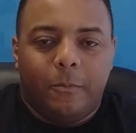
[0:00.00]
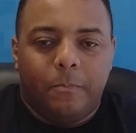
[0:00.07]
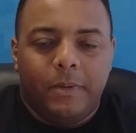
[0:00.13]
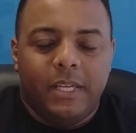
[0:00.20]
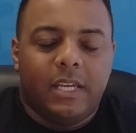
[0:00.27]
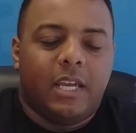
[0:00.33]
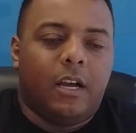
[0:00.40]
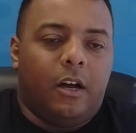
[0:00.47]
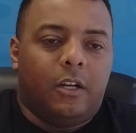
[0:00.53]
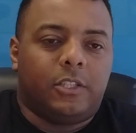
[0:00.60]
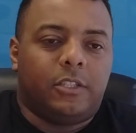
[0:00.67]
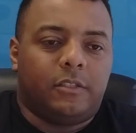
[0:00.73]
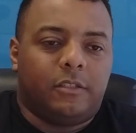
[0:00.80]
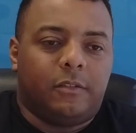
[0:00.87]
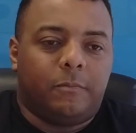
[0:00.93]
Be
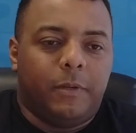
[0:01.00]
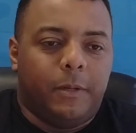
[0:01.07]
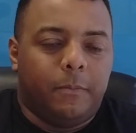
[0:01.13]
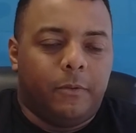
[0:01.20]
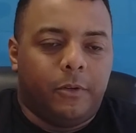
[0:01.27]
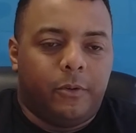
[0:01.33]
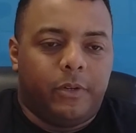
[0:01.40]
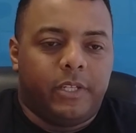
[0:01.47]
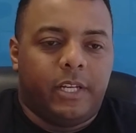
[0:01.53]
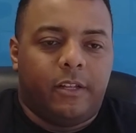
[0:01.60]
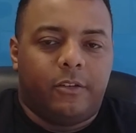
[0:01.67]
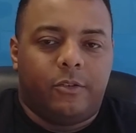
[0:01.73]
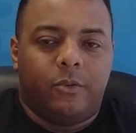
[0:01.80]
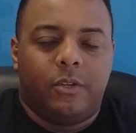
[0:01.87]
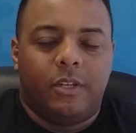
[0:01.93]
cautious of people who are
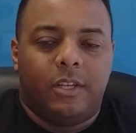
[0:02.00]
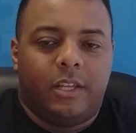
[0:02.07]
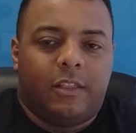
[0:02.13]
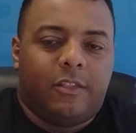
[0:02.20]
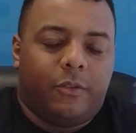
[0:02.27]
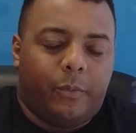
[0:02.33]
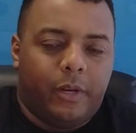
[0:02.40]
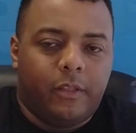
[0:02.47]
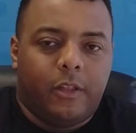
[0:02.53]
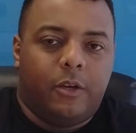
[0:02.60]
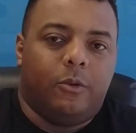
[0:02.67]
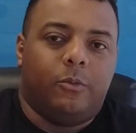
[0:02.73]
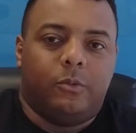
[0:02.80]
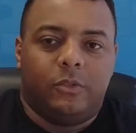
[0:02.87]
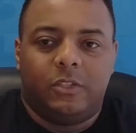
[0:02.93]
telling you could get 3
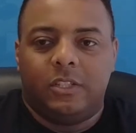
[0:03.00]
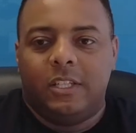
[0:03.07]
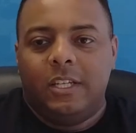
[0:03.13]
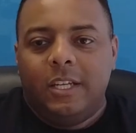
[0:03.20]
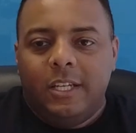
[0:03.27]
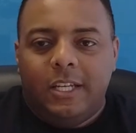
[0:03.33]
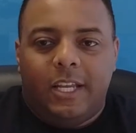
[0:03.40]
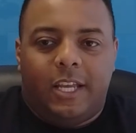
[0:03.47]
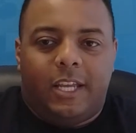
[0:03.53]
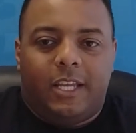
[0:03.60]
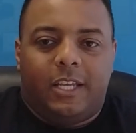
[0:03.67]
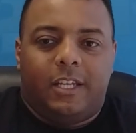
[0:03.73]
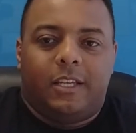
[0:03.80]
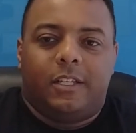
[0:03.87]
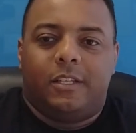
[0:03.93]
loans
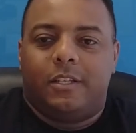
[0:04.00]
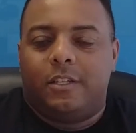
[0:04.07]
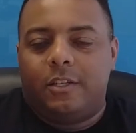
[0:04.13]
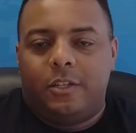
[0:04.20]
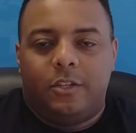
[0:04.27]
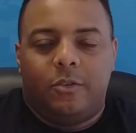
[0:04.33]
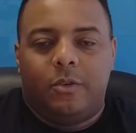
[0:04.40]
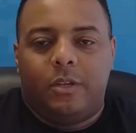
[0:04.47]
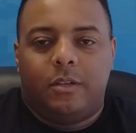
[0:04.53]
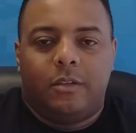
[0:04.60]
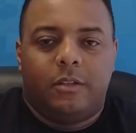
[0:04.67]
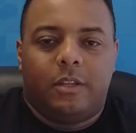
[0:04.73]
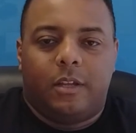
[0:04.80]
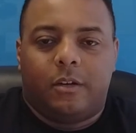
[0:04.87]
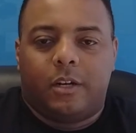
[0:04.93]
and
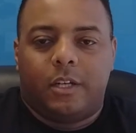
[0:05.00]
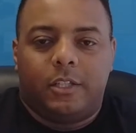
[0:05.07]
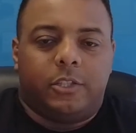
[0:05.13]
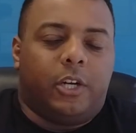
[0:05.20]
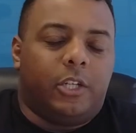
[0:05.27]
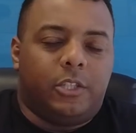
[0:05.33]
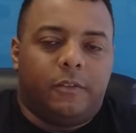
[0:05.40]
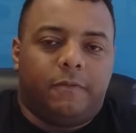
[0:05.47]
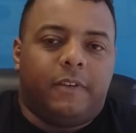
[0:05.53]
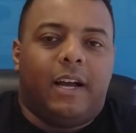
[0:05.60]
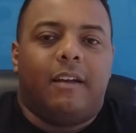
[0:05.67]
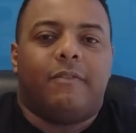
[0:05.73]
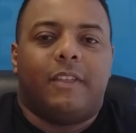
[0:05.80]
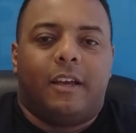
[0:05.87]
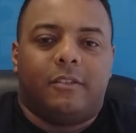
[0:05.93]
they're going to charge you
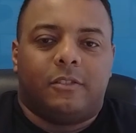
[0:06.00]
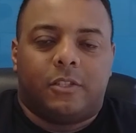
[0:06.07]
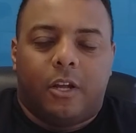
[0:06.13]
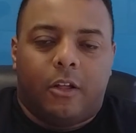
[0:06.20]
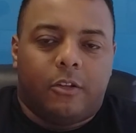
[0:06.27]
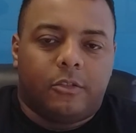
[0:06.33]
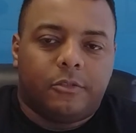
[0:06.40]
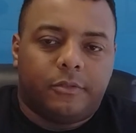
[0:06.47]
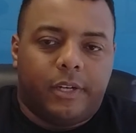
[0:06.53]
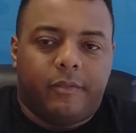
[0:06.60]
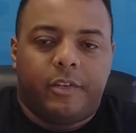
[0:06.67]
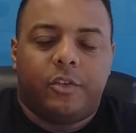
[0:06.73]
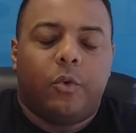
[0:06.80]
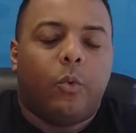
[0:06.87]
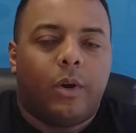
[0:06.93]
$5,000 for
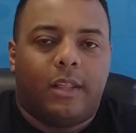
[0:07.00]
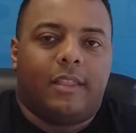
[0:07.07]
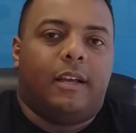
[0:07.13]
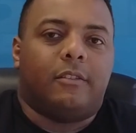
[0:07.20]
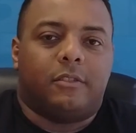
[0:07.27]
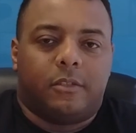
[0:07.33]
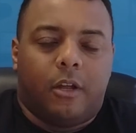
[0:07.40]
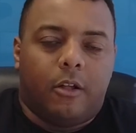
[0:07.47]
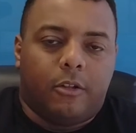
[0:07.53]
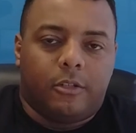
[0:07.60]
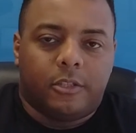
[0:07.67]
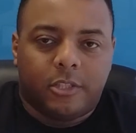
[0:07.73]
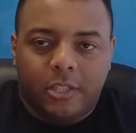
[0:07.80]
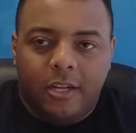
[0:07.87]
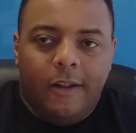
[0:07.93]
every
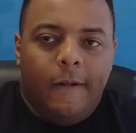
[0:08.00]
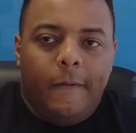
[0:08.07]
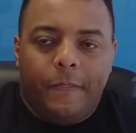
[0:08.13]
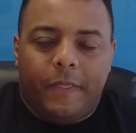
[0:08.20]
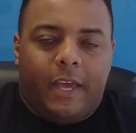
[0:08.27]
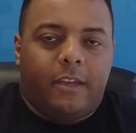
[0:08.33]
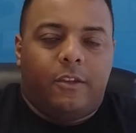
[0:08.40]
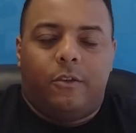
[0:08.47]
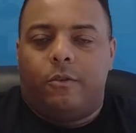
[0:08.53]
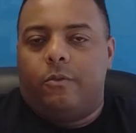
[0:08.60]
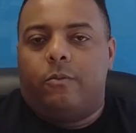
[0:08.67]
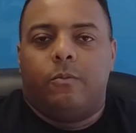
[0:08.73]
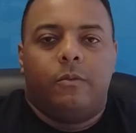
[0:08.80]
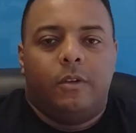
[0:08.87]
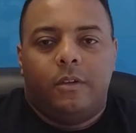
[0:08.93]
$20,000 that
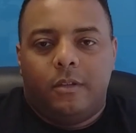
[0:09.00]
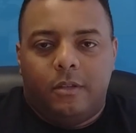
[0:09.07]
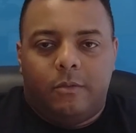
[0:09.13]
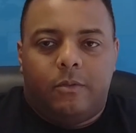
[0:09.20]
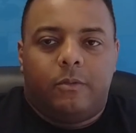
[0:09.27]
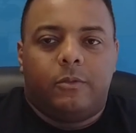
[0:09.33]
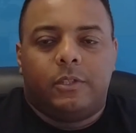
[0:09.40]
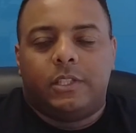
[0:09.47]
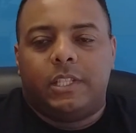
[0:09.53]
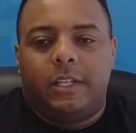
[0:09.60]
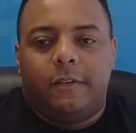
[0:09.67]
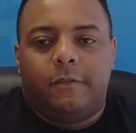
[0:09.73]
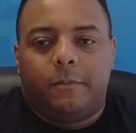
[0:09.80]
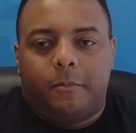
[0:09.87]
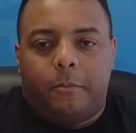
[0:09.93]
you
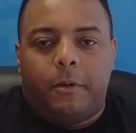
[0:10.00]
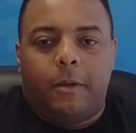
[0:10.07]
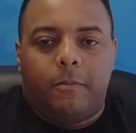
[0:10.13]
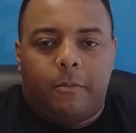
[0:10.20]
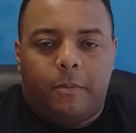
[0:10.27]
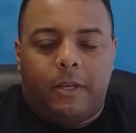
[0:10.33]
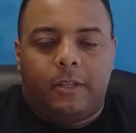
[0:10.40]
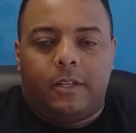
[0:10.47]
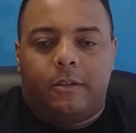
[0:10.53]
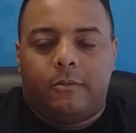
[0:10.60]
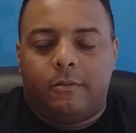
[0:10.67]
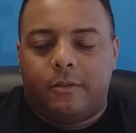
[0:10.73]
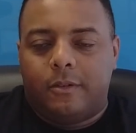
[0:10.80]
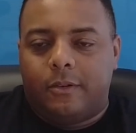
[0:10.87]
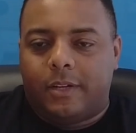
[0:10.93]
receive from the PPP
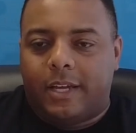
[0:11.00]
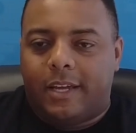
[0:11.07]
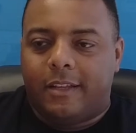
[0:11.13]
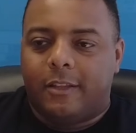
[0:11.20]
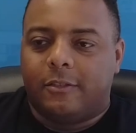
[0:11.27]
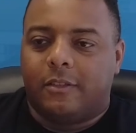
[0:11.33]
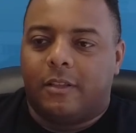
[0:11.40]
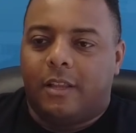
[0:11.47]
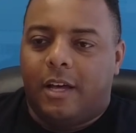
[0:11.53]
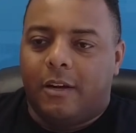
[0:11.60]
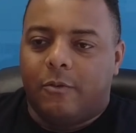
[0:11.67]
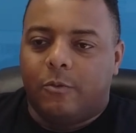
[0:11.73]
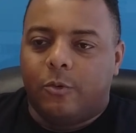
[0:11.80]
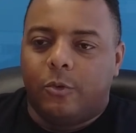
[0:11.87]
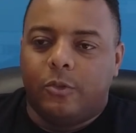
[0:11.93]
loan. Okay, there's a lot
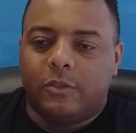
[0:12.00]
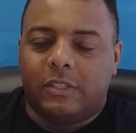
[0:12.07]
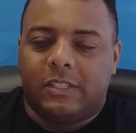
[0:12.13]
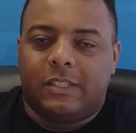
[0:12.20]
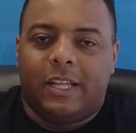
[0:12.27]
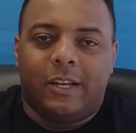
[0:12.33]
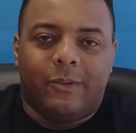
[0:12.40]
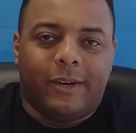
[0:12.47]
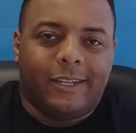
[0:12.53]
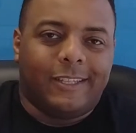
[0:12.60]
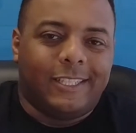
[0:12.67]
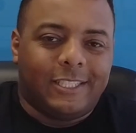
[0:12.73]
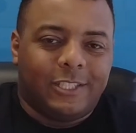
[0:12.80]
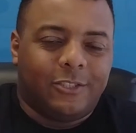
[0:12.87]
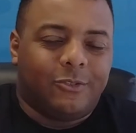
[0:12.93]
of rules and a lot of
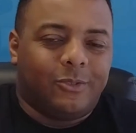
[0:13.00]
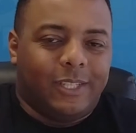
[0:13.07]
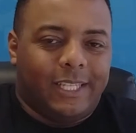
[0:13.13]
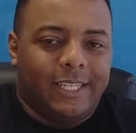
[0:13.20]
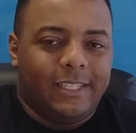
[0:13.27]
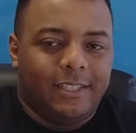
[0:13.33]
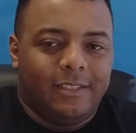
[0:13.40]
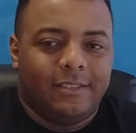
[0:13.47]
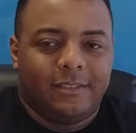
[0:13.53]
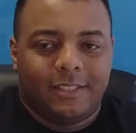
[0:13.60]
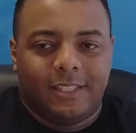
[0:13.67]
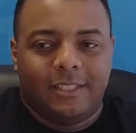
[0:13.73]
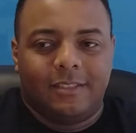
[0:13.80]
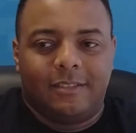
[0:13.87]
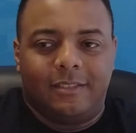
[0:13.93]
regulations related to these
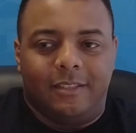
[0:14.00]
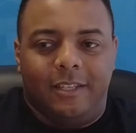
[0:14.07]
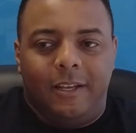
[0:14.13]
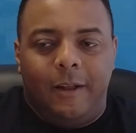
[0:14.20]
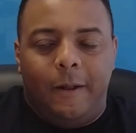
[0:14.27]
things,